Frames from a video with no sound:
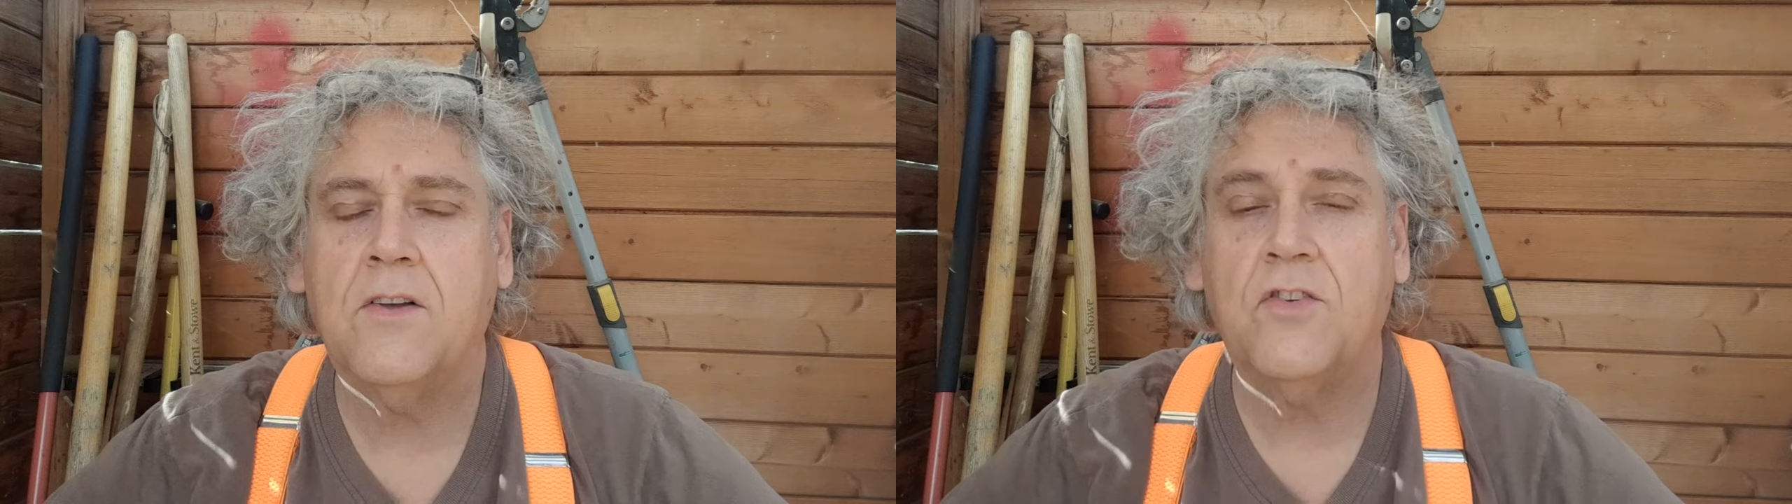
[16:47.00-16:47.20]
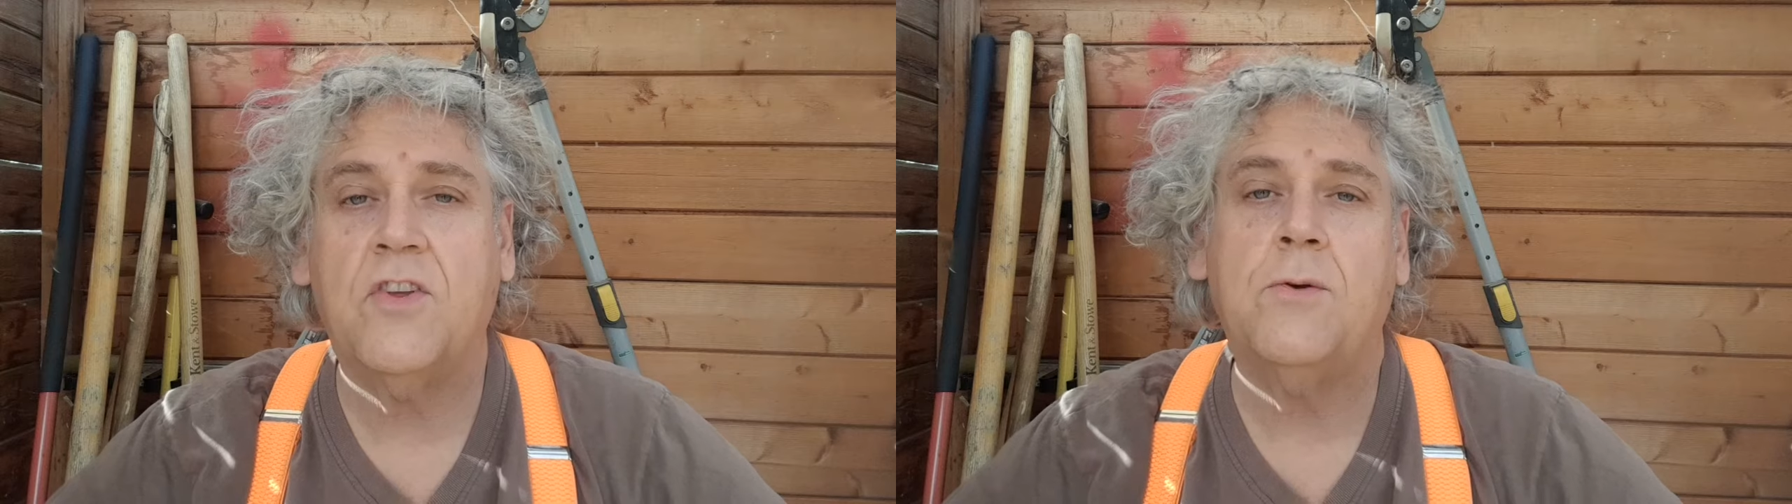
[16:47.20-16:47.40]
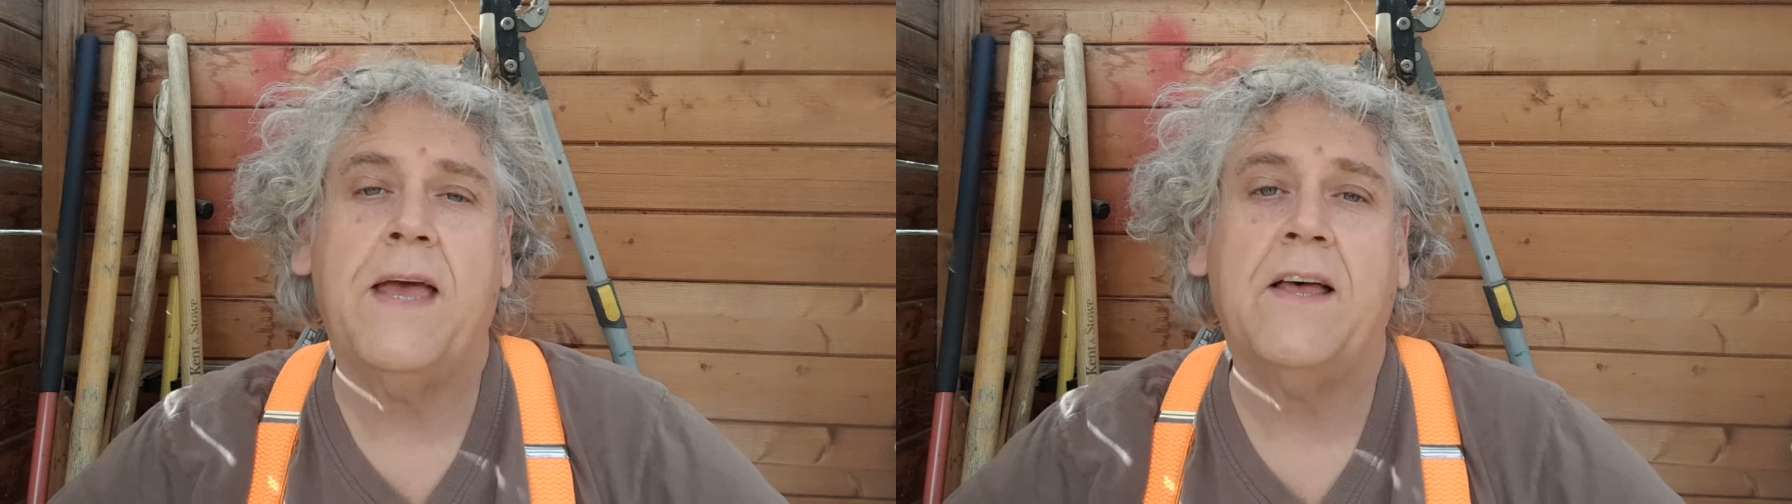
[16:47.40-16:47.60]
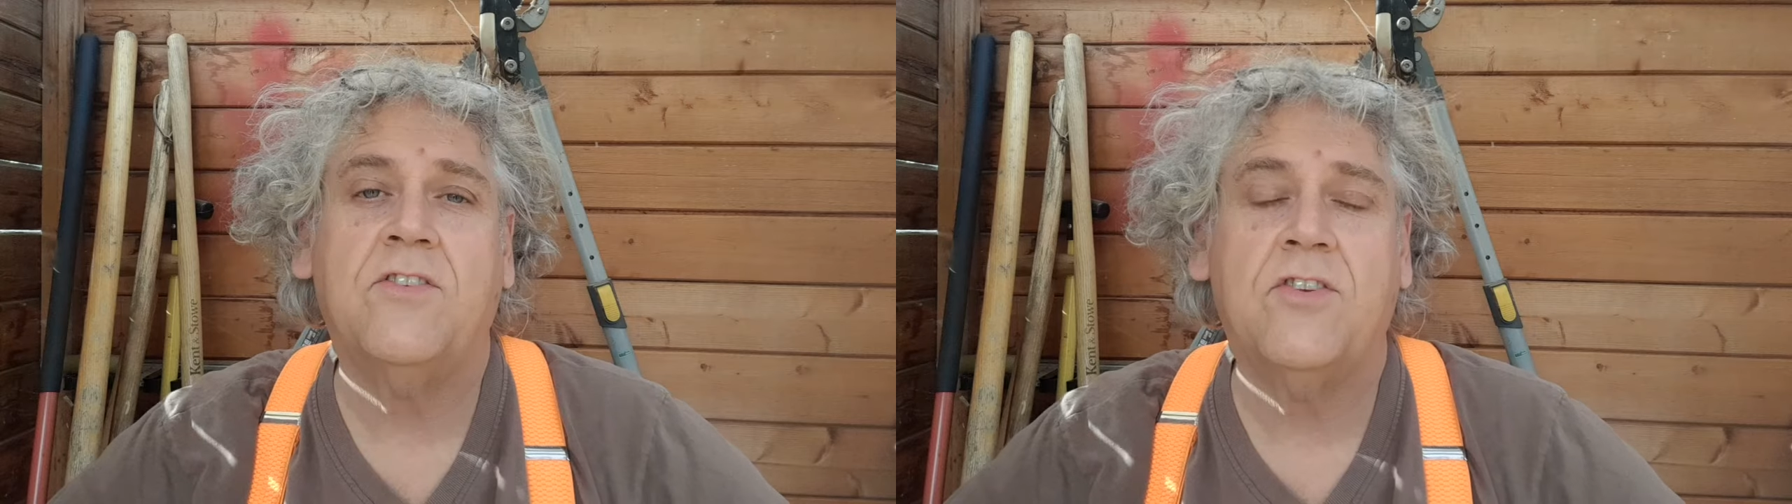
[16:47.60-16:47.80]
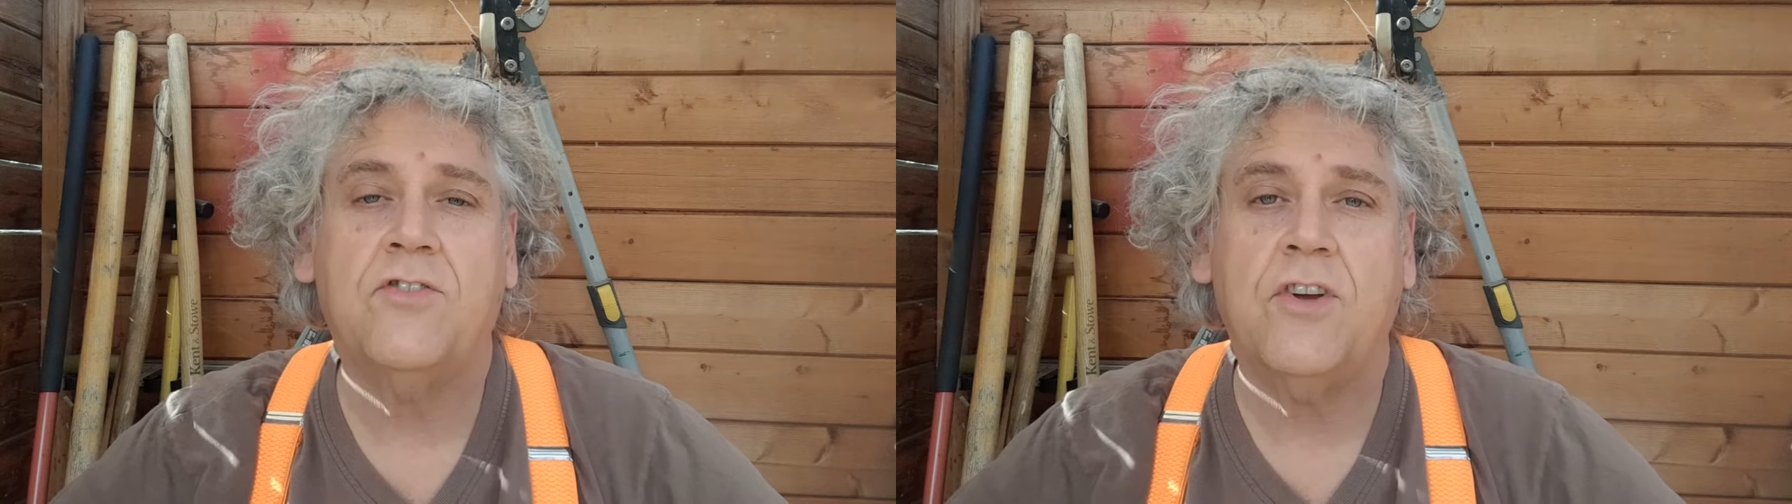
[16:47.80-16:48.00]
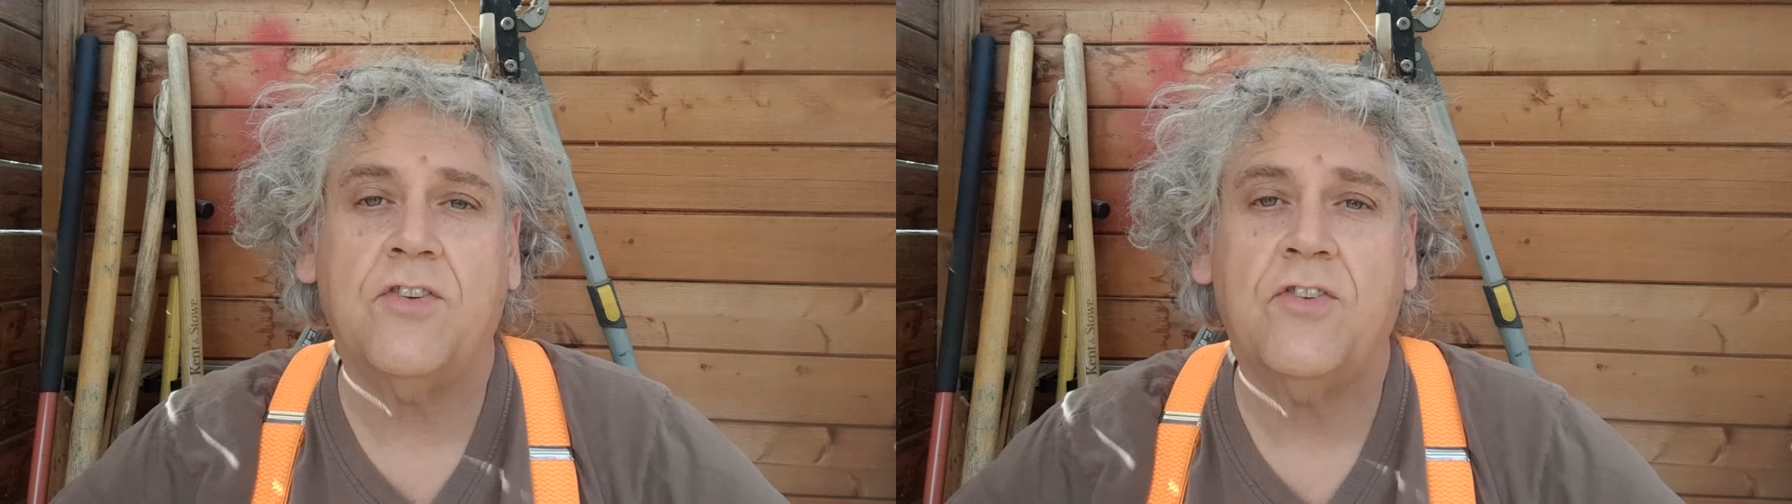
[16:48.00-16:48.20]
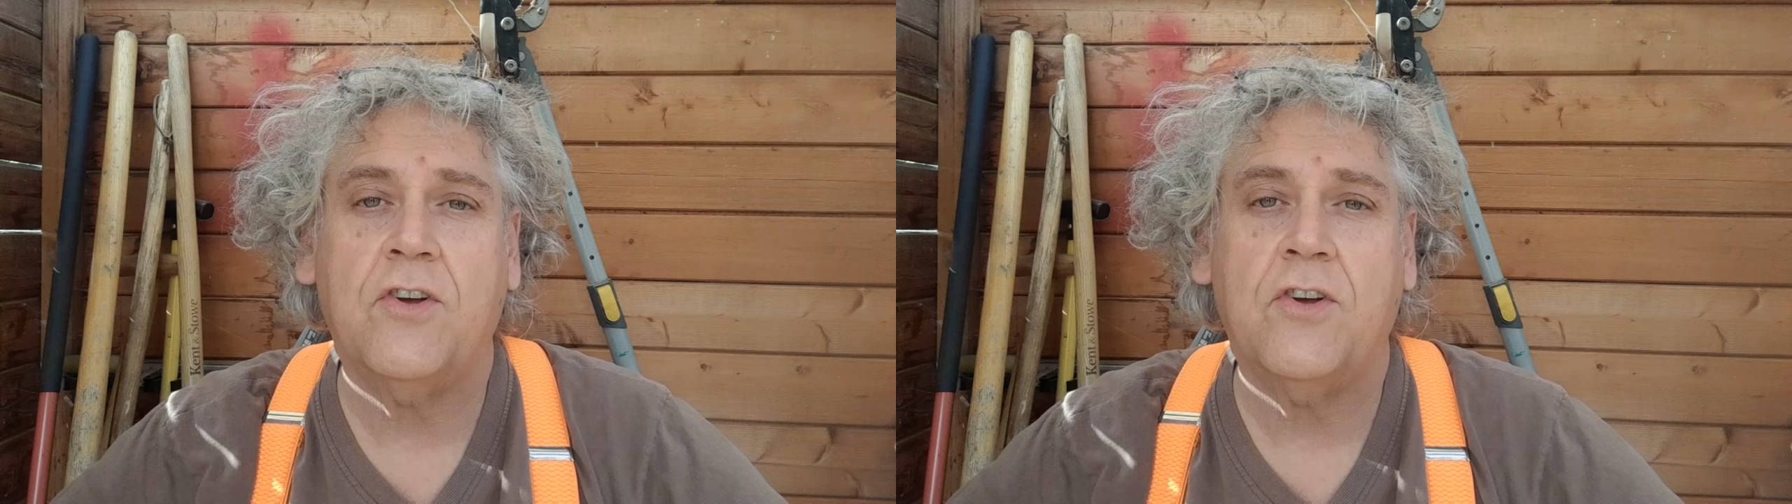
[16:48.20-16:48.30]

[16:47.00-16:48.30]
So yes, just